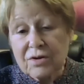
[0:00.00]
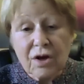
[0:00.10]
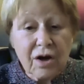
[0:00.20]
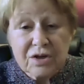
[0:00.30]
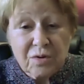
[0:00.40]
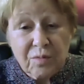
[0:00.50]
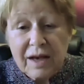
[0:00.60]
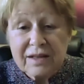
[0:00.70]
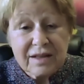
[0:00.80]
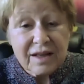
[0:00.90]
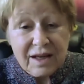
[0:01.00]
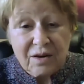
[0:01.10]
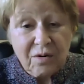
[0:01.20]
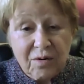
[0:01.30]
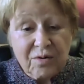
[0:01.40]
talk directly
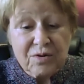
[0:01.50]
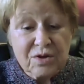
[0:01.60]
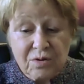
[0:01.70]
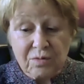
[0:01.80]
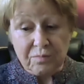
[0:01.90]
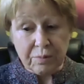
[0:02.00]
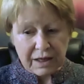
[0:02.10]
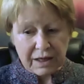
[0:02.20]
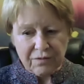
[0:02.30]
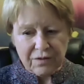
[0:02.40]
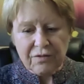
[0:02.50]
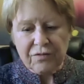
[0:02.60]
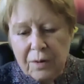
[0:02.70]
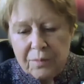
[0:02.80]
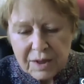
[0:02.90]
in order to benefit
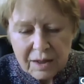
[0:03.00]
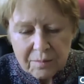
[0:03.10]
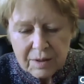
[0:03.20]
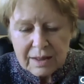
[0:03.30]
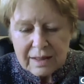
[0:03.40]
from them.